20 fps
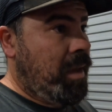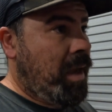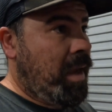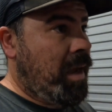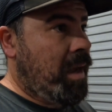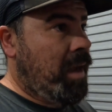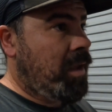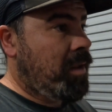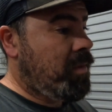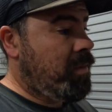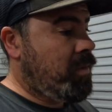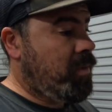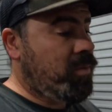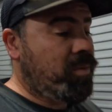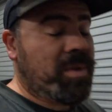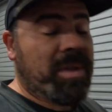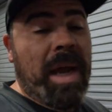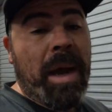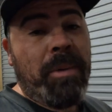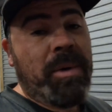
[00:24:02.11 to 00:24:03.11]
There
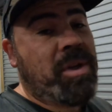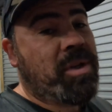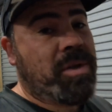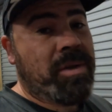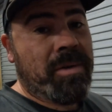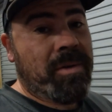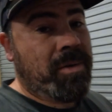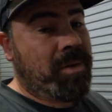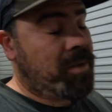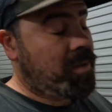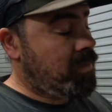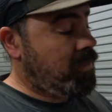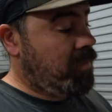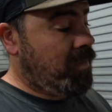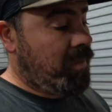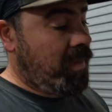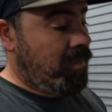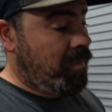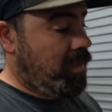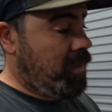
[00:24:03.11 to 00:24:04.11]
was no issues
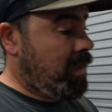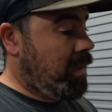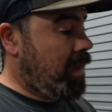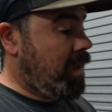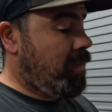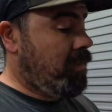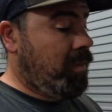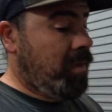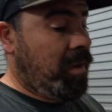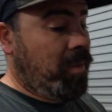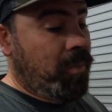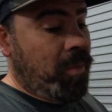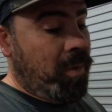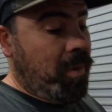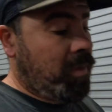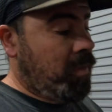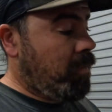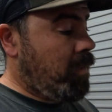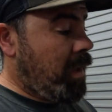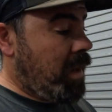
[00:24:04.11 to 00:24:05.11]
with everything. Everything
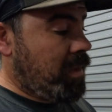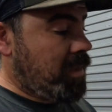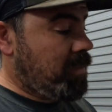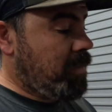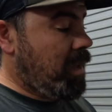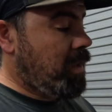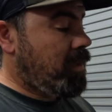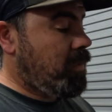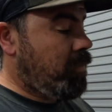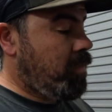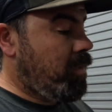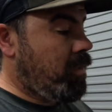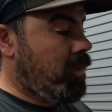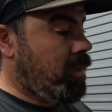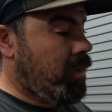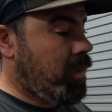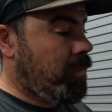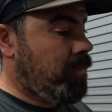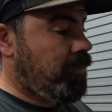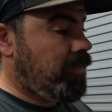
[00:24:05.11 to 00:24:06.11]
worked the way it's meant to
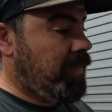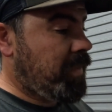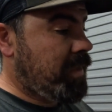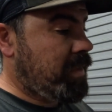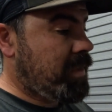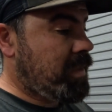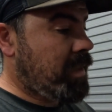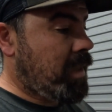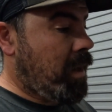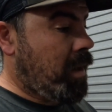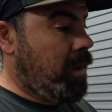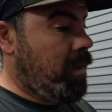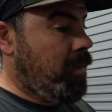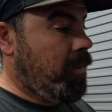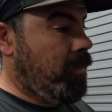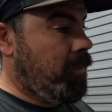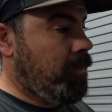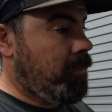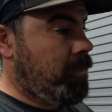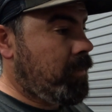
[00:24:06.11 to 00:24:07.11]
work.
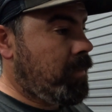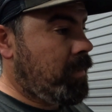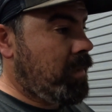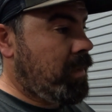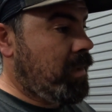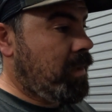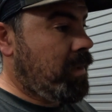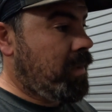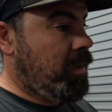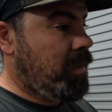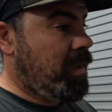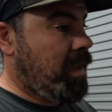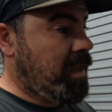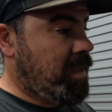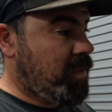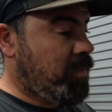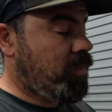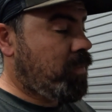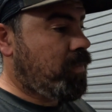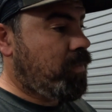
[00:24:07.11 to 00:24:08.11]
So
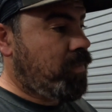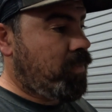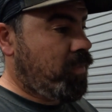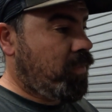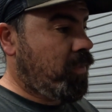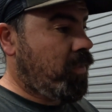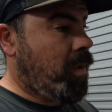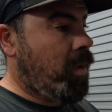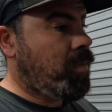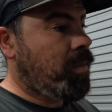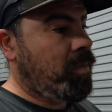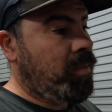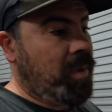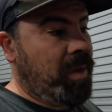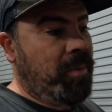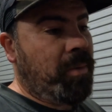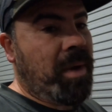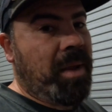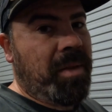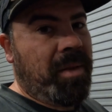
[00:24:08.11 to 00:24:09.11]
that's
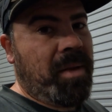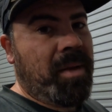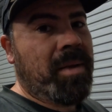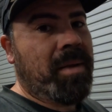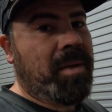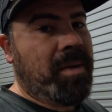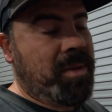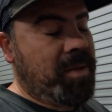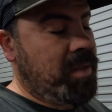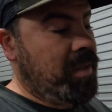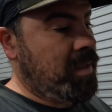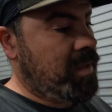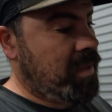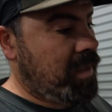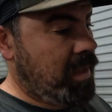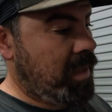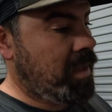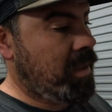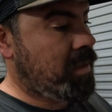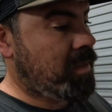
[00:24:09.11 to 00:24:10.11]
probably one of the
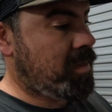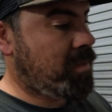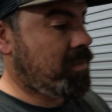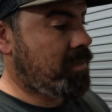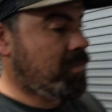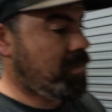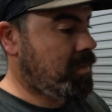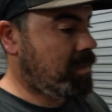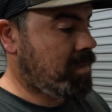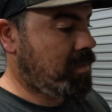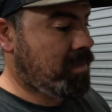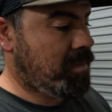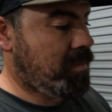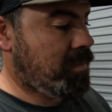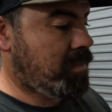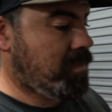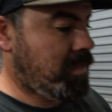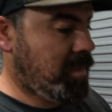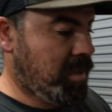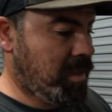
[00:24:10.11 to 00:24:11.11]
easiest kits,
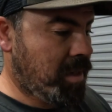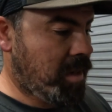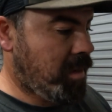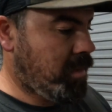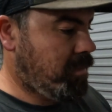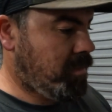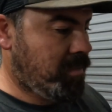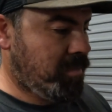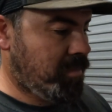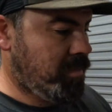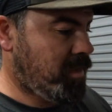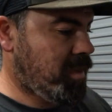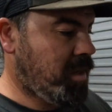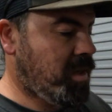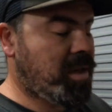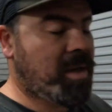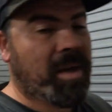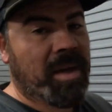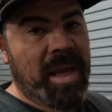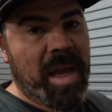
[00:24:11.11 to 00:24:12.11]
that
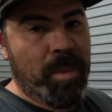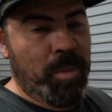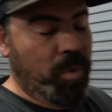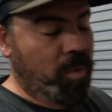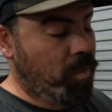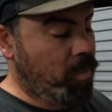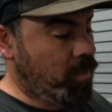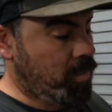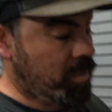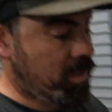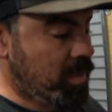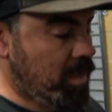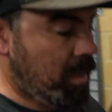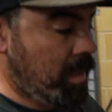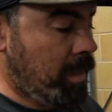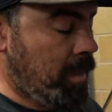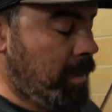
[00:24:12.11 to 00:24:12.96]
you can come across.